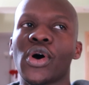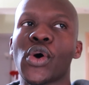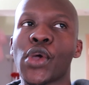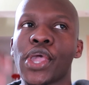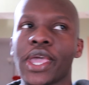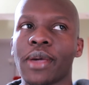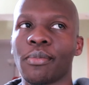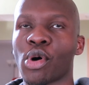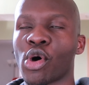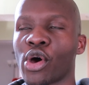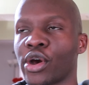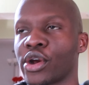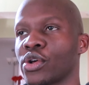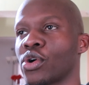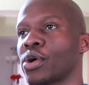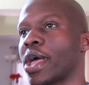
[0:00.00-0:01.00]
OEM
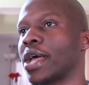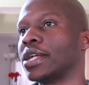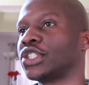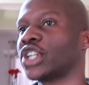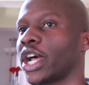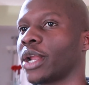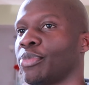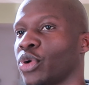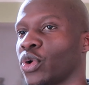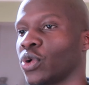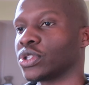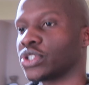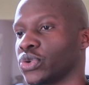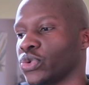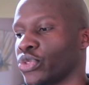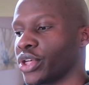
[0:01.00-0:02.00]
part and tried to put
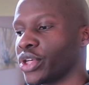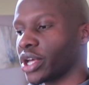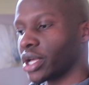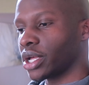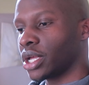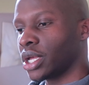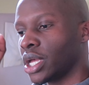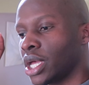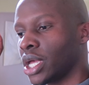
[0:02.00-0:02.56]
onto the